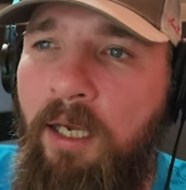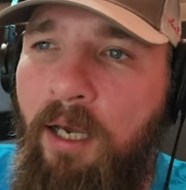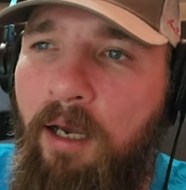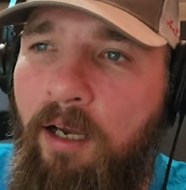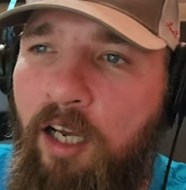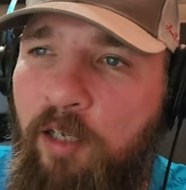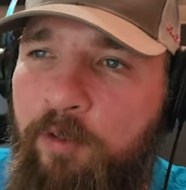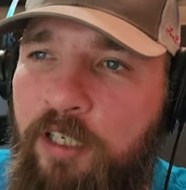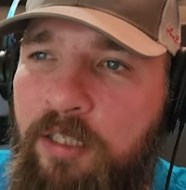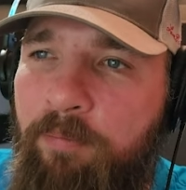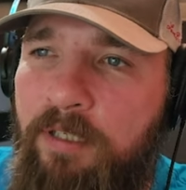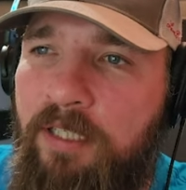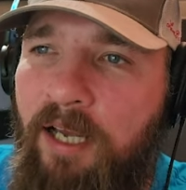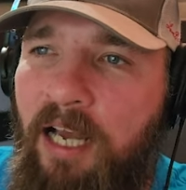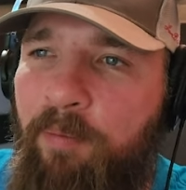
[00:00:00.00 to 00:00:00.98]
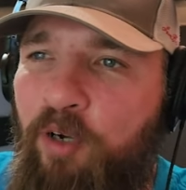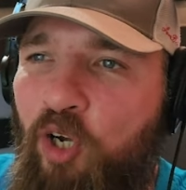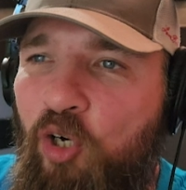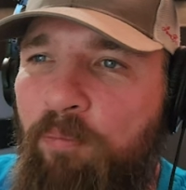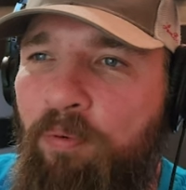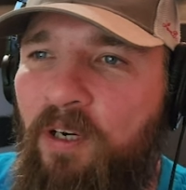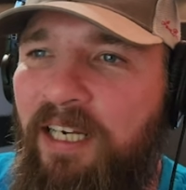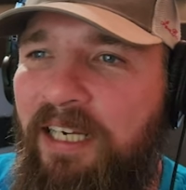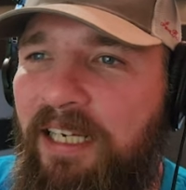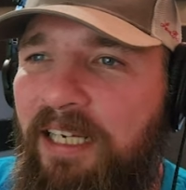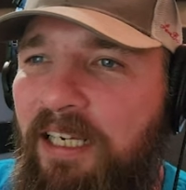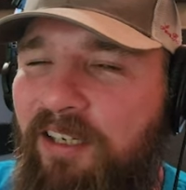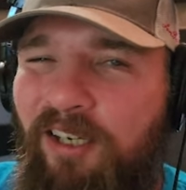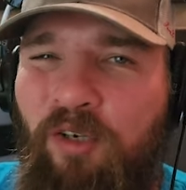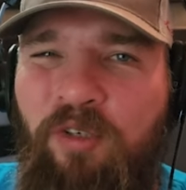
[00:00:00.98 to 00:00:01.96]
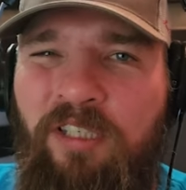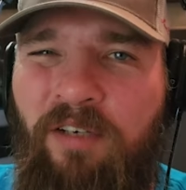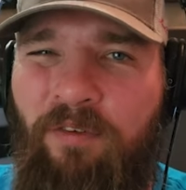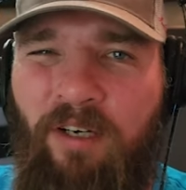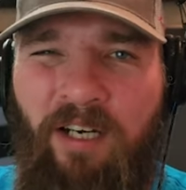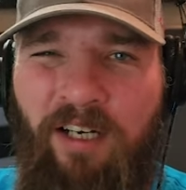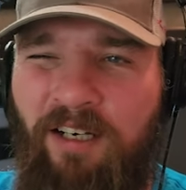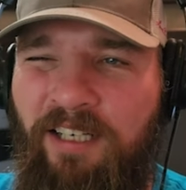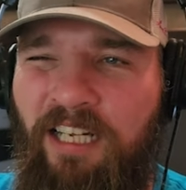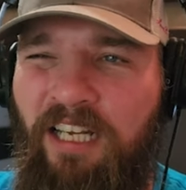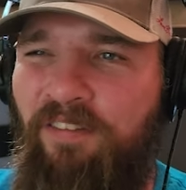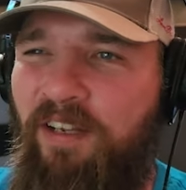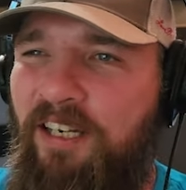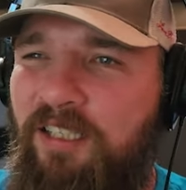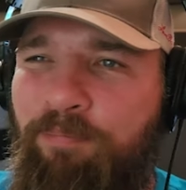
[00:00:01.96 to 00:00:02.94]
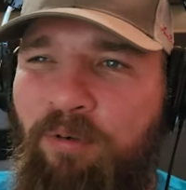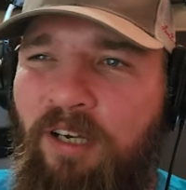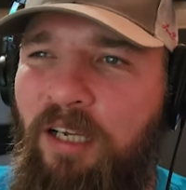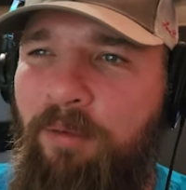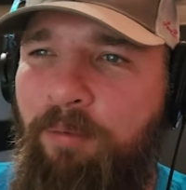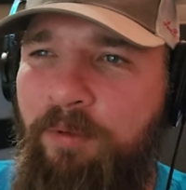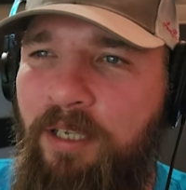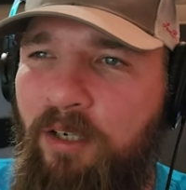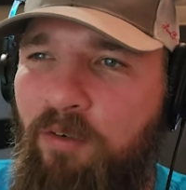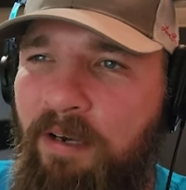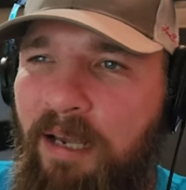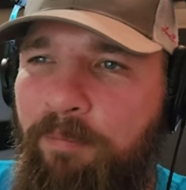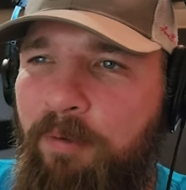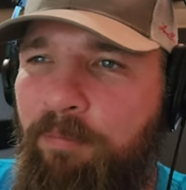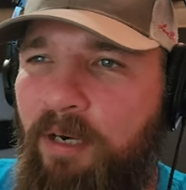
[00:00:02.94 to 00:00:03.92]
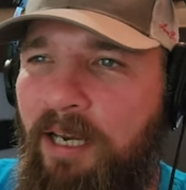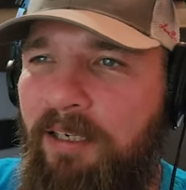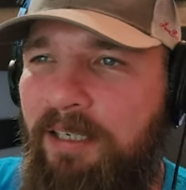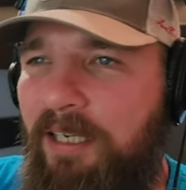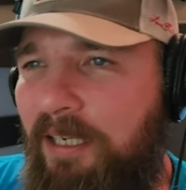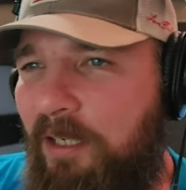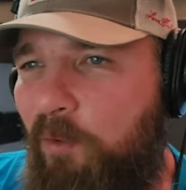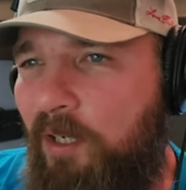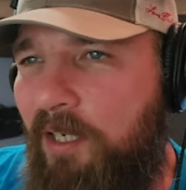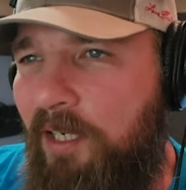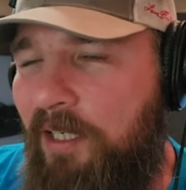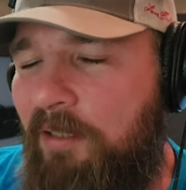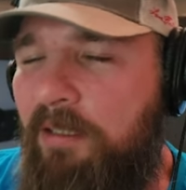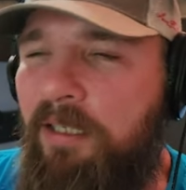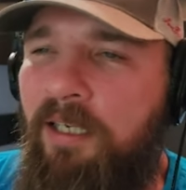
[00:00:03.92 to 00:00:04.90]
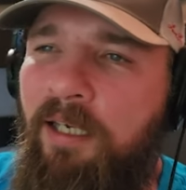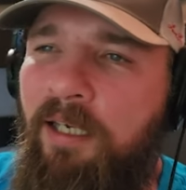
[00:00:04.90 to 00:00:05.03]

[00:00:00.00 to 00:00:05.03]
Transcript: This Metabo brand, who's ever heard of it? It's probably a crappy brand anyway.